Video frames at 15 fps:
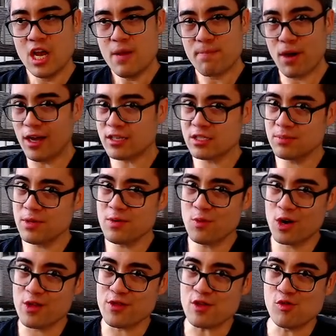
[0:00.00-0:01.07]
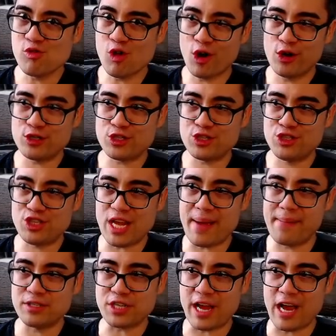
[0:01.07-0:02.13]
Possibly one of the largest
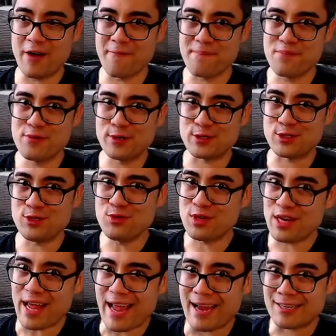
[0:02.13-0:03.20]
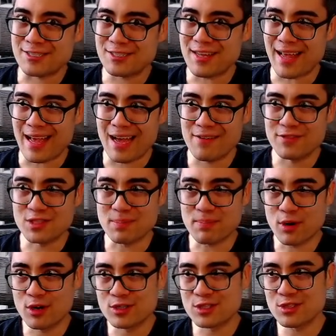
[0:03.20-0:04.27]
damage outputs you can actually have as a
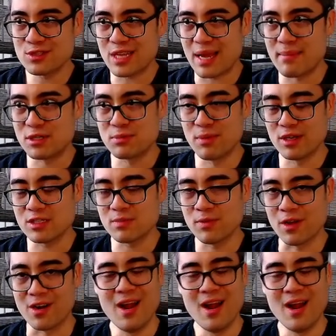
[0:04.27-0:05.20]
personal damage multiplier.